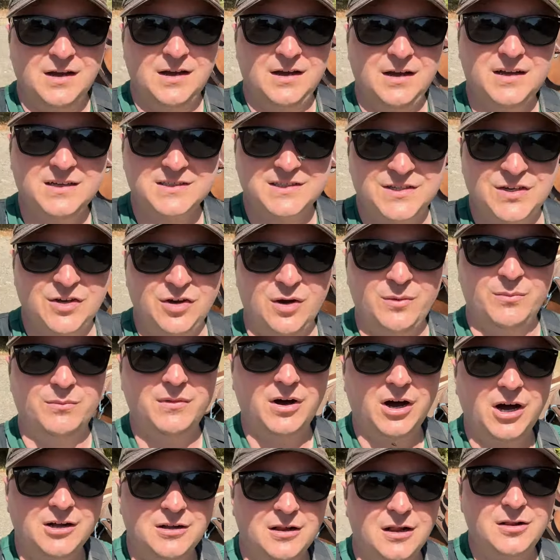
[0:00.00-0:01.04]
Also,
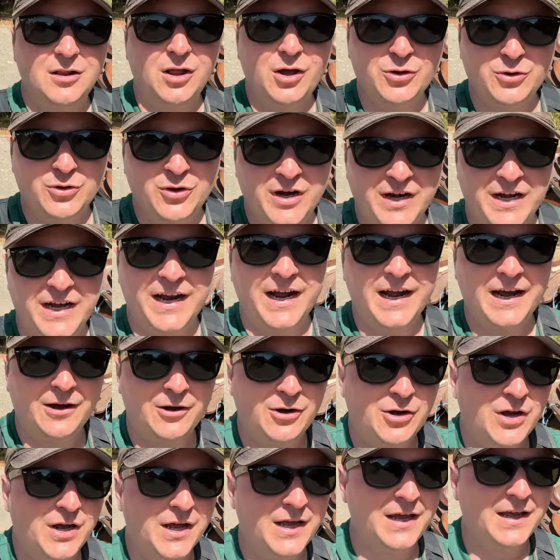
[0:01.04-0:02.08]
I'm all alone right
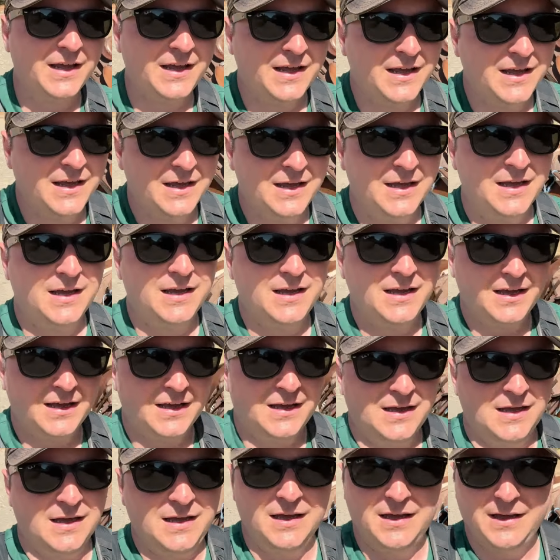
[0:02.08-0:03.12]
now.
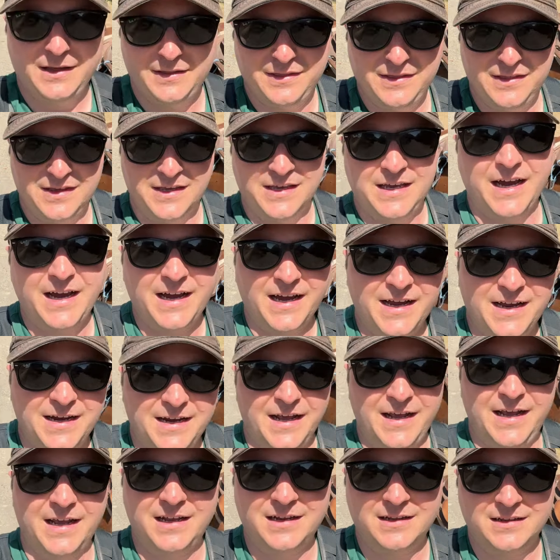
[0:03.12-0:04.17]
The
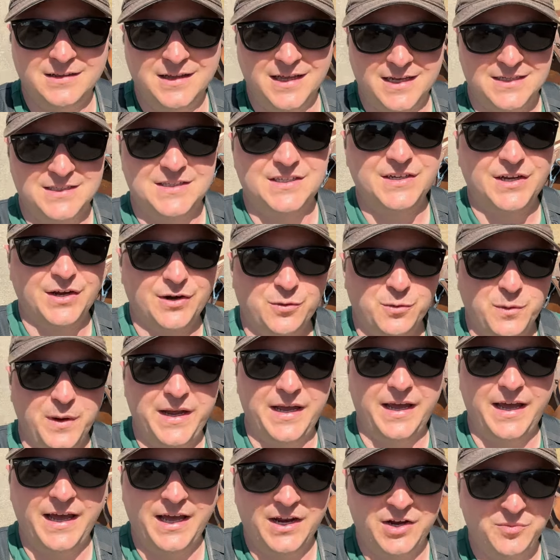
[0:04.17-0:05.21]
guide and Lexi are
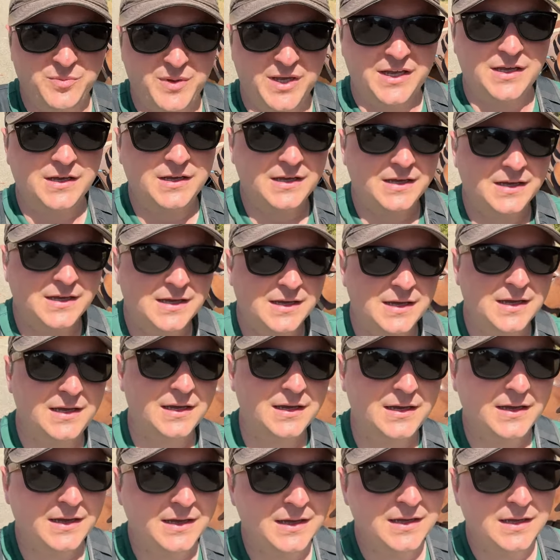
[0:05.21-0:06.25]
way ahead of me.
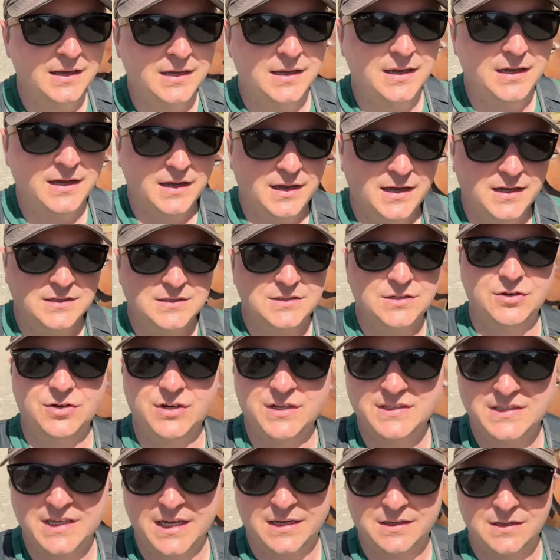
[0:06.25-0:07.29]
Don't
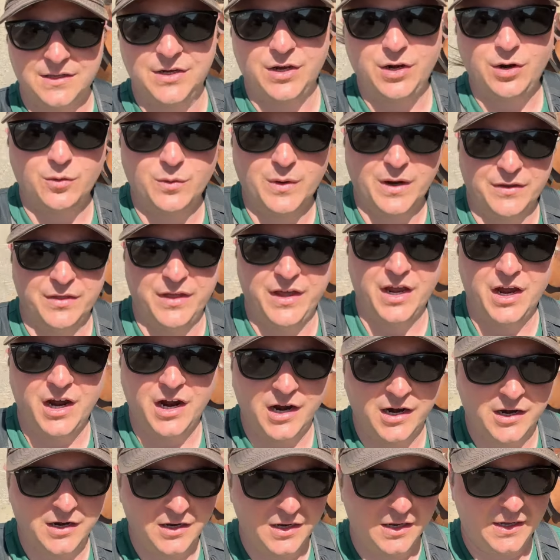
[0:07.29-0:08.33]
exactly know where they
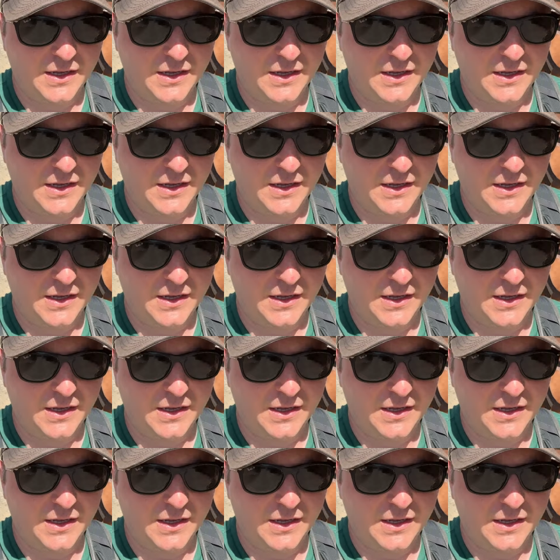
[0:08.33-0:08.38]
are.